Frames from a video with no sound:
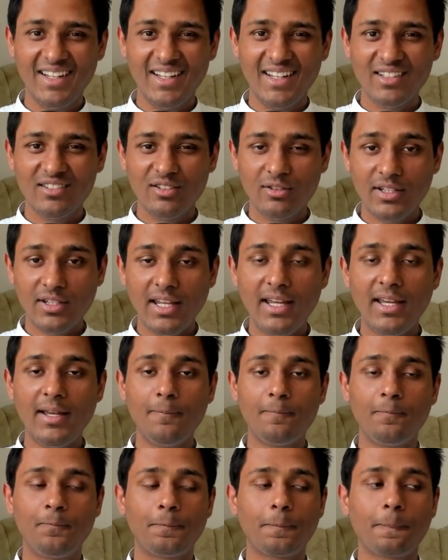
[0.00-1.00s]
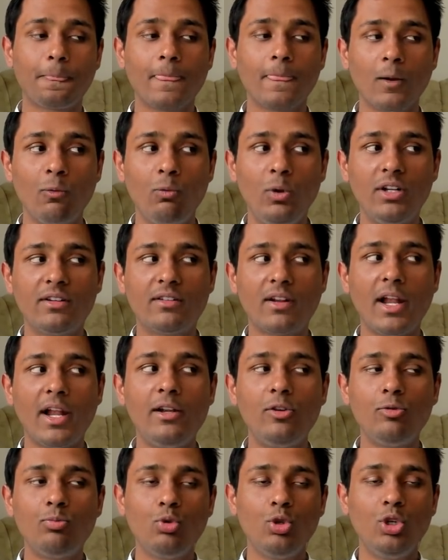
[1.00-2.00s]
So they will try
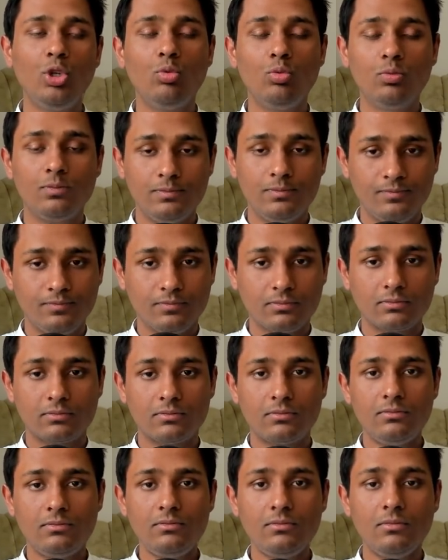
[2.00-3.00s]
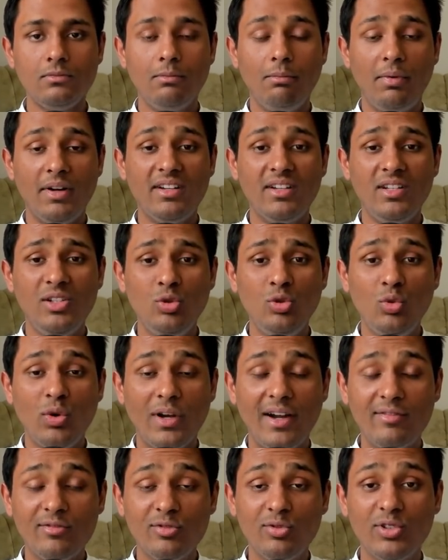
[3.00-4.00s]
to pull you, but you
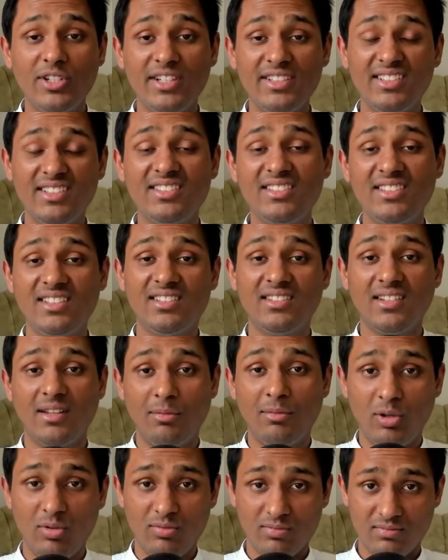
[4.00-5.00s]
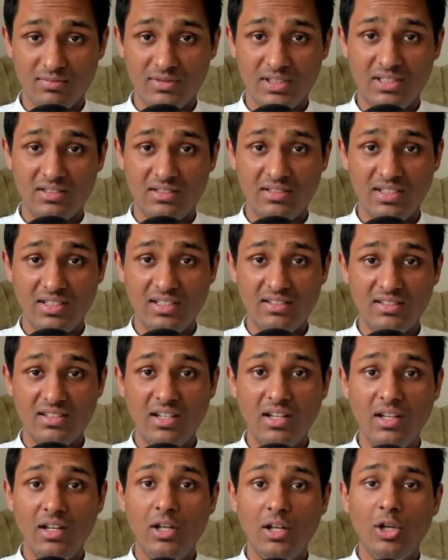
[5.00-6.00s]
have to resist it somehow. Yes.
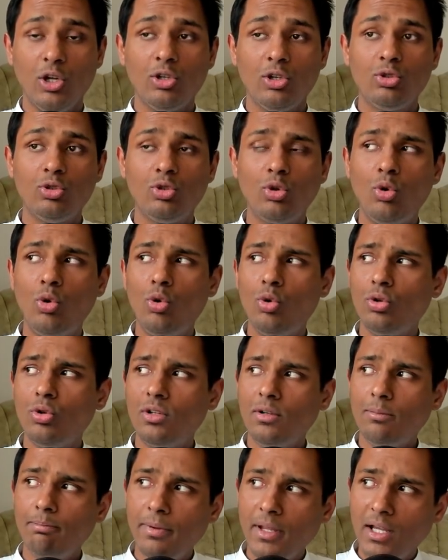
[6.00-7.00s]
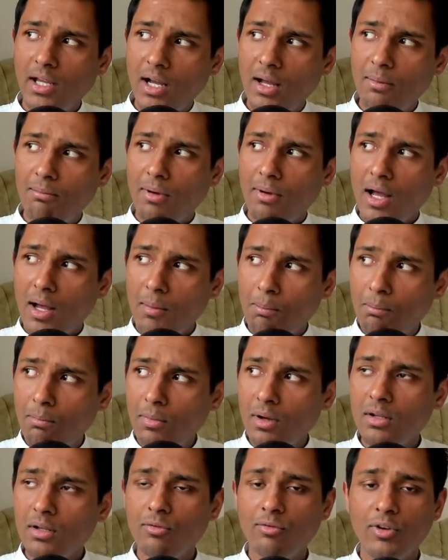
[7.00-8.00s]
Don't become
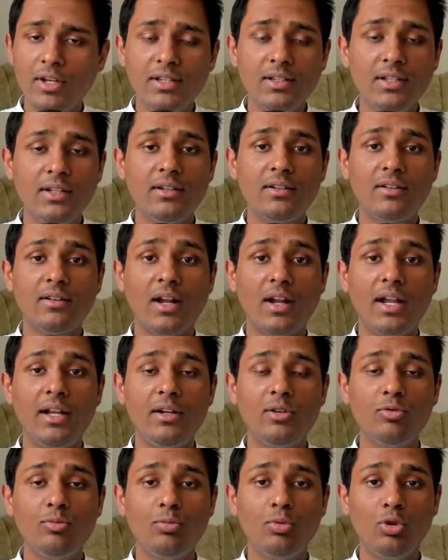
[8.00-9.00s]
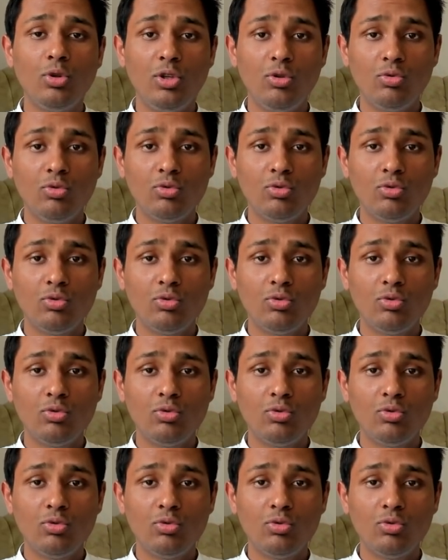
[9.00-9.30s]
humble when they try to pull you.